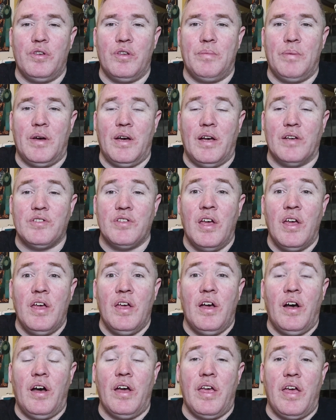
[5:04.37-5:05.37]
in the past.
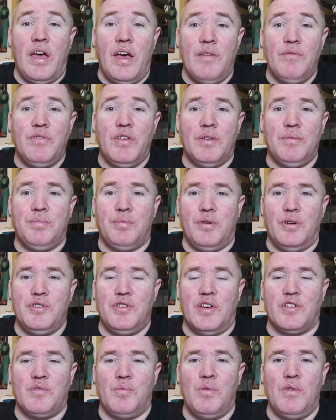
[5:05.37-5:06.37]
I have done
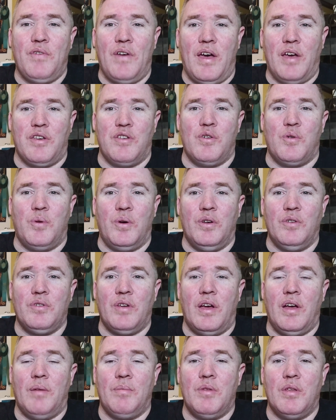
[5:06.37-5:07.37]
projects with AccuQuilt.
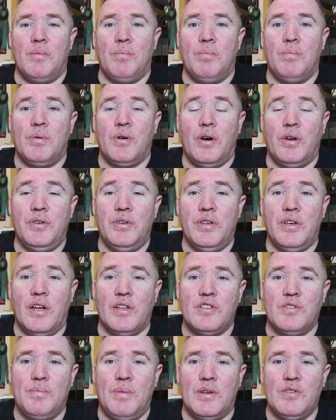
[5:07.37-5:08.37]
The Cotton
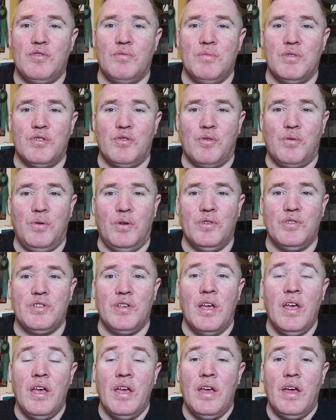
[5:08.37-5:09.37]
Cuts Puzzle Mixture quilts
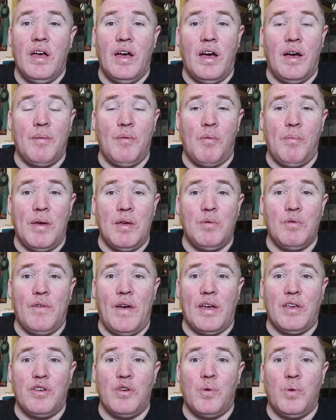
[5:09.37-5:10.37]
are made with
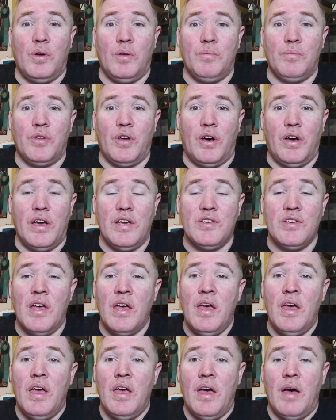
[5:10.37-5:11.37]
AccuQuilt dies,
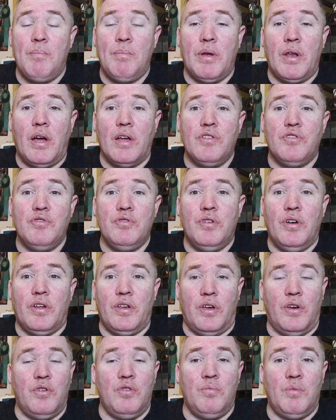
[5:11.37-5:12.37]
but I do
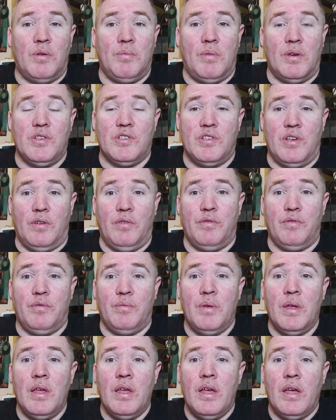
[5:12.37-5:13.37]
not own one myself.
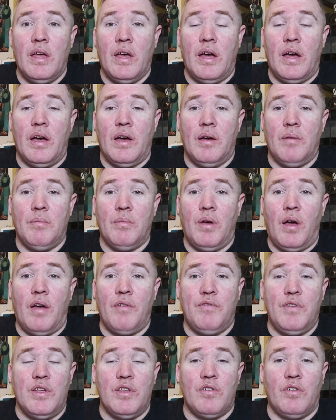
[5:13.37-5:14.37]
I
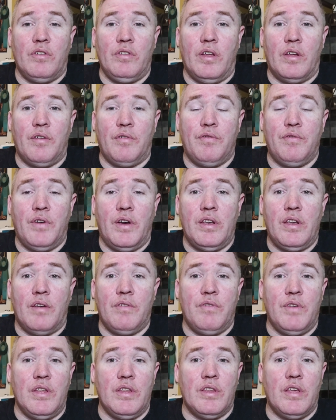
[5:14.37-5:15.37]
think they're a lot of fun. I
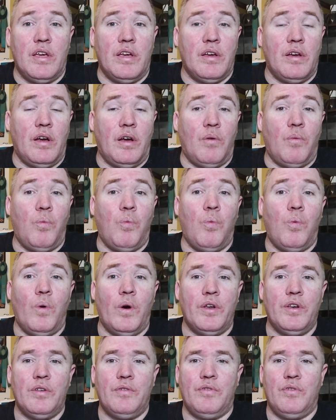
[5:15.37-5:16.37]
think they're a
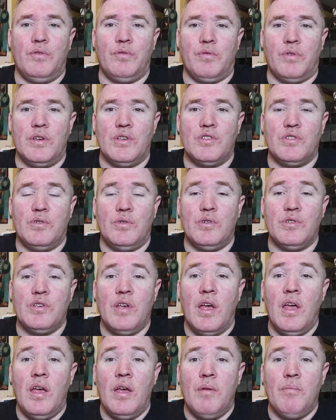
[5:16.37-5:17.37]
wonderful resource,
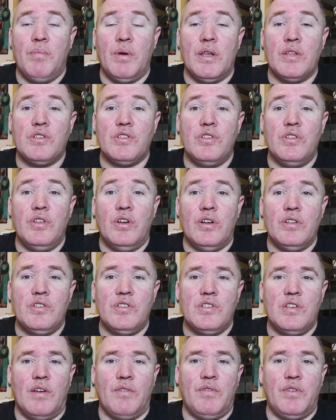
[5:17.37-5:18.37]
but it's not
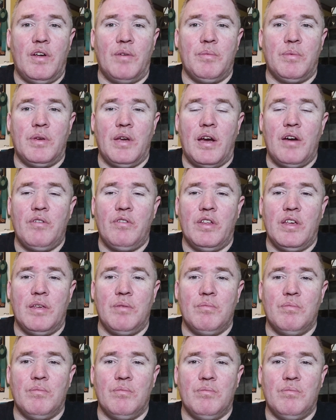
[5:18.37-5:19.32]
something I'm currently